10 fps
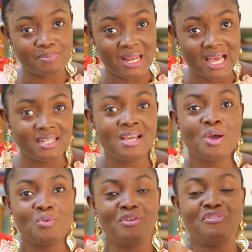plan
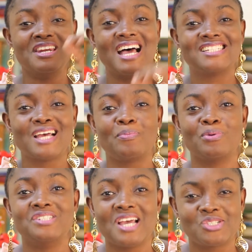with financial
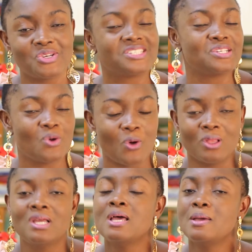projections and
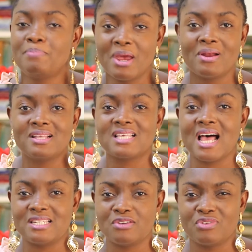all. Parents
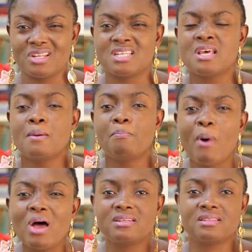are different,
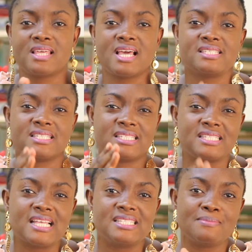but there's
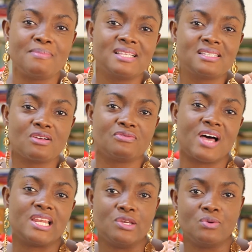sentimental
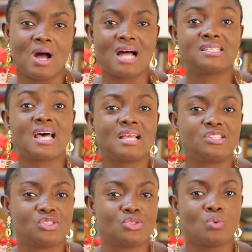value
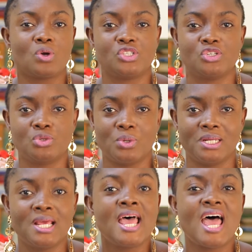attached to what you're
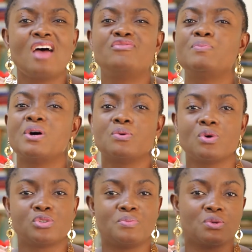doing. Everybody
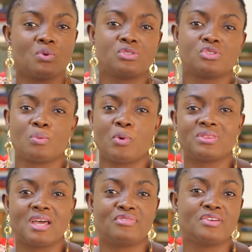wants to be the one to
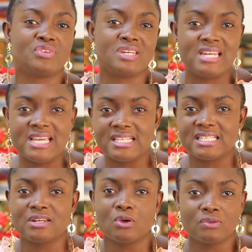support their favorite niece
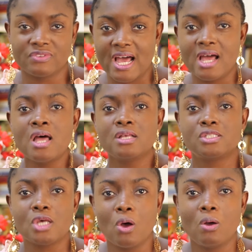and all of that.
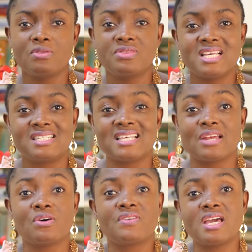So this is
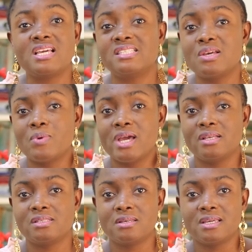another easy
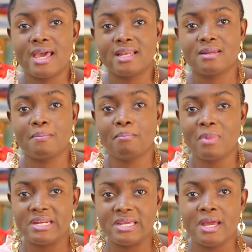way to get
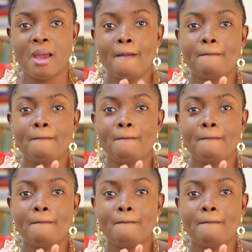money.